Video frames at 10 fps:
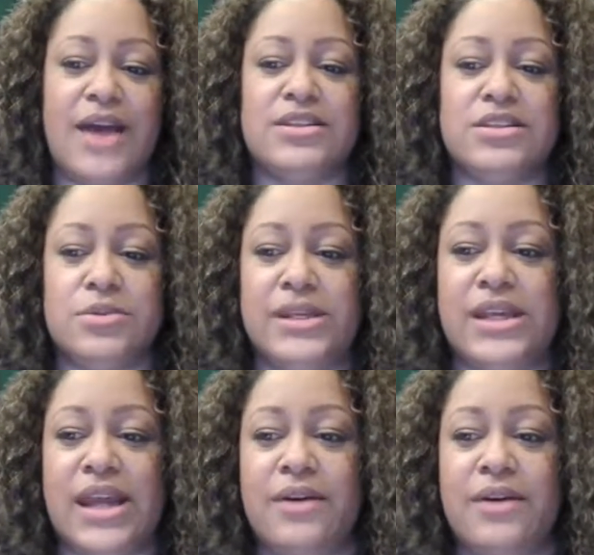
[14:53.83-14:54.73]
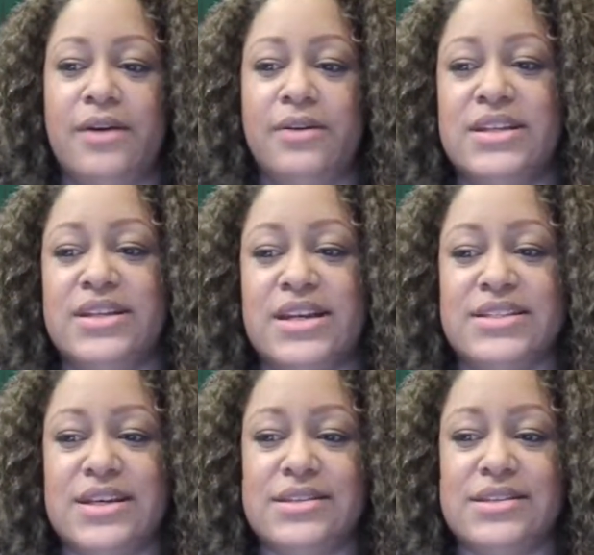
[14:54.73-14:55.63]
tweet it out, and
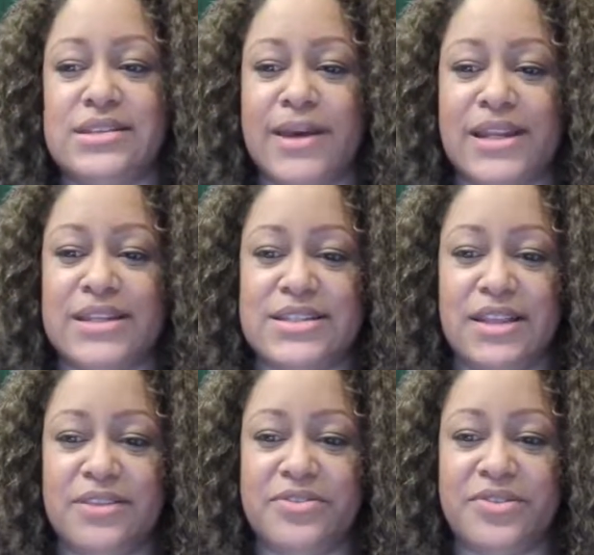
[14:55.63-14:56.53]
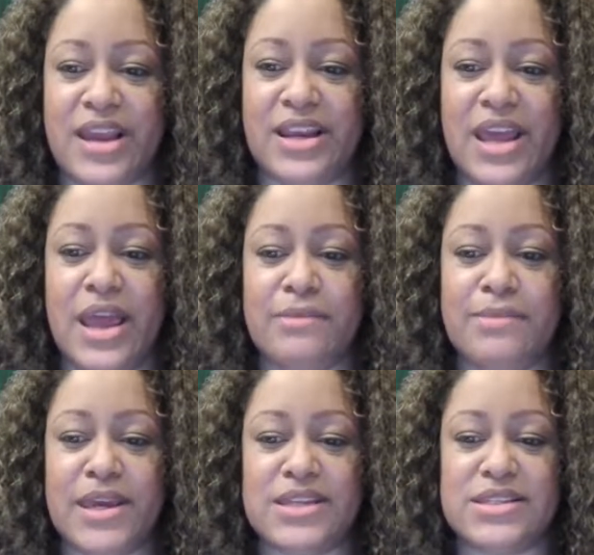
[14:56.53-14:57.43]
tell somebody, tell a friend,
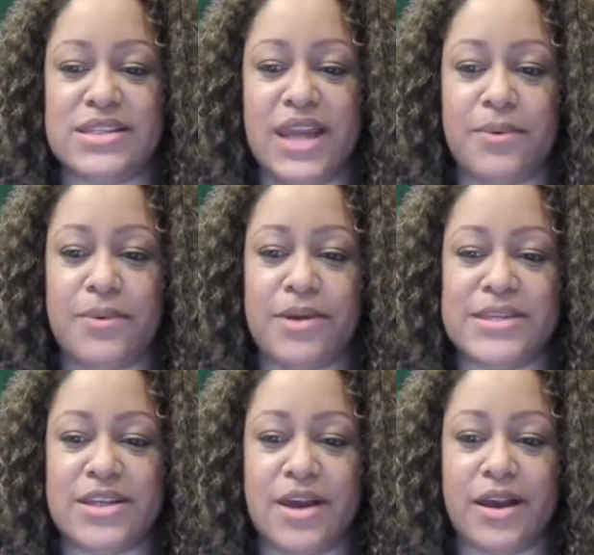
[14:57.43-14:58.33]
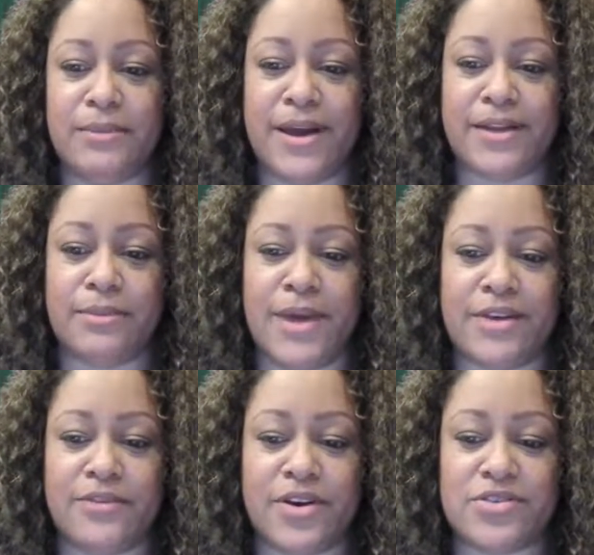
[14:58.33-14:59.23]
because today we're going to be talking about the
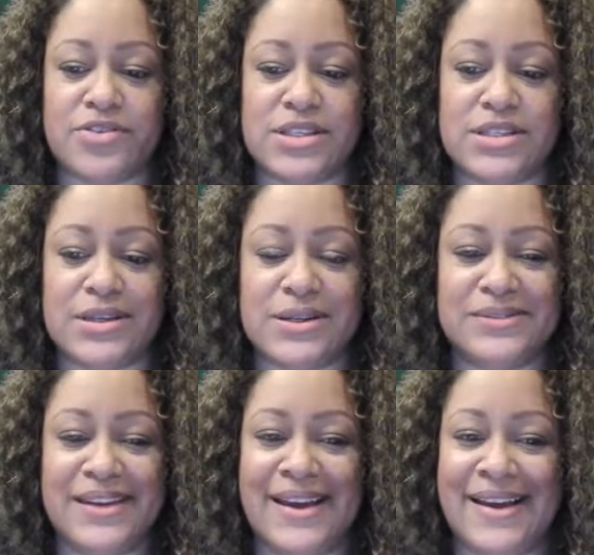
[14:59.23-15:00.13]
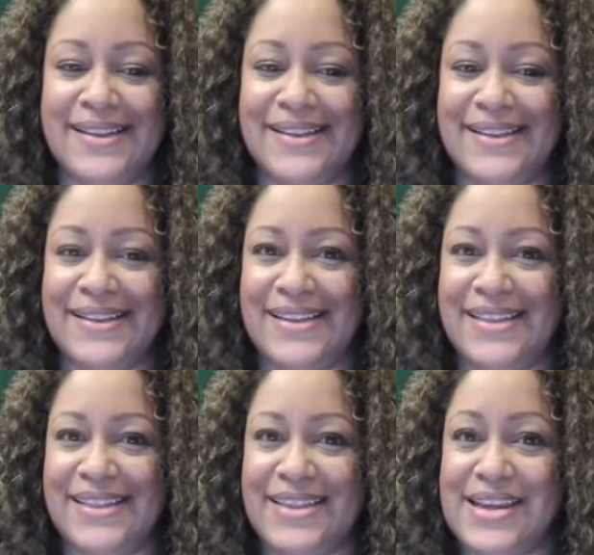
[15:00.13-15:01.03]
metaverse. And so
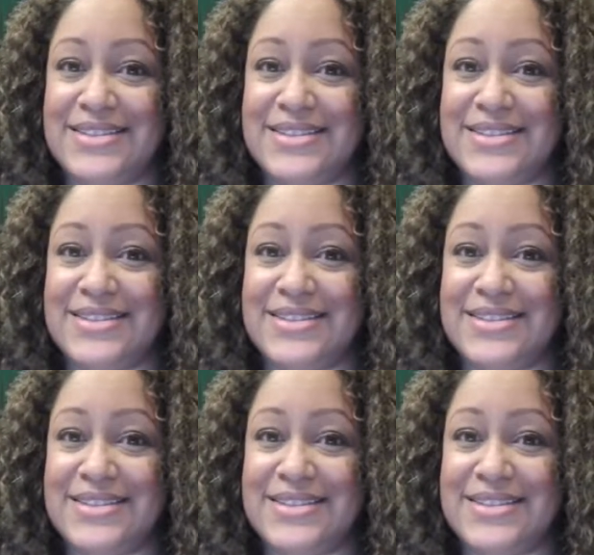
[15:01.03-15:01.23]
that's